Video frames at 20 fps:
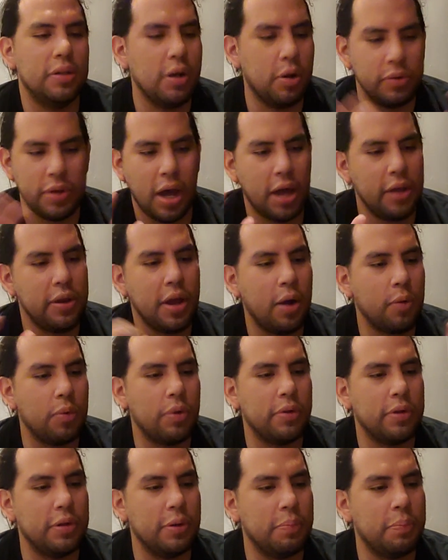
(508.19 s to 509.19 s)
You know, not
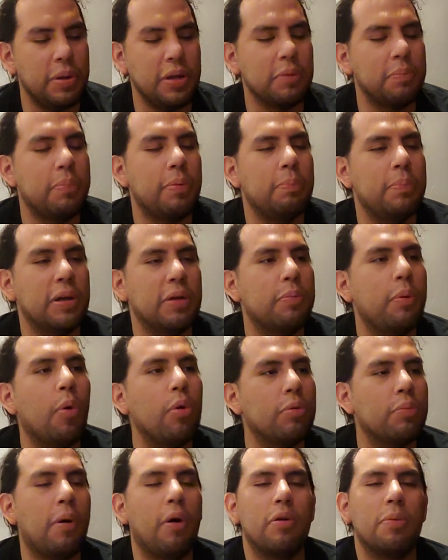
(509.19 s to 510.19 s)
really a big
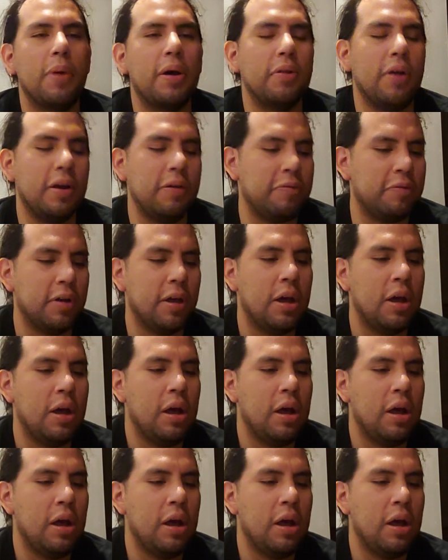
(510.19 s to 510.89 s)
important part of my life.